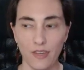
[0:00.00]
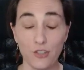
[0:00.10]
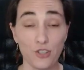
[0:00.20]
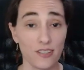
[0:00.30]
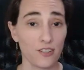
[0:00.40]

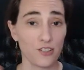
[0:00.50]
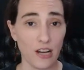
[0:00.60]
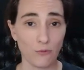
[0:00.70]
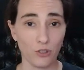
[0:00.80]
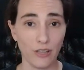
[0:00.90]
Just a
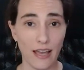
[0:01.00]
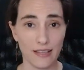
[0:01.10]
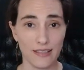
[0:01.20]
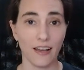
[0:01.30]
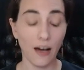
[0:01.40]
general
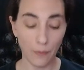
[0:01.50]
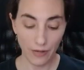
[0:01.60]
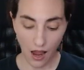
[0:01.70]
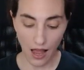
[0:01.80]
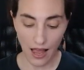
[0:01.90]
heads up,
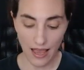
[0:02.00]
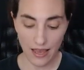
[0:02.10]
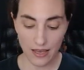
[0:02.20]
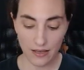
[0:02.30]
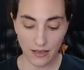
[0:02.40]

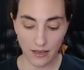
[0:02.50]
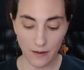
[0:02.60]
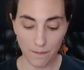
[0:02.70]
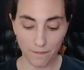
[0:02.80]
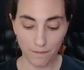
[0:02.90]
I
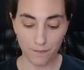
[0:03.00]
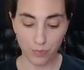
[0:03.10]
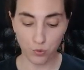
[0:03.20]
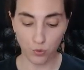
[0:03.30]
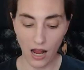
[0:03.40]
am
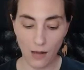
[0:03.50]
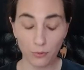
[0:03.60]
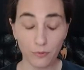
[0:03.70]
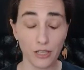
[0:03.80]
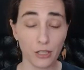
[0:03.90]

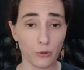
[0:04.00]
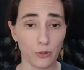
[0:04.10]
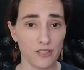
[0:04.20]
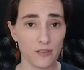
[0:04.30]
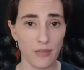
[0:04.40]
probably
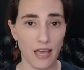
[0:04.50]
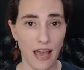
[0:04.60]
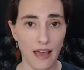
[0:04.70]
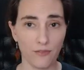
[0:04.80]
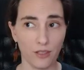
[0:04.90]
going to be
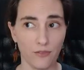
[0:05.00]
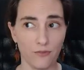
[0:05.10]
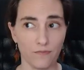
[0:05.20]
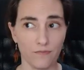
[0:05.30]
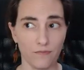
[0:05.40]
having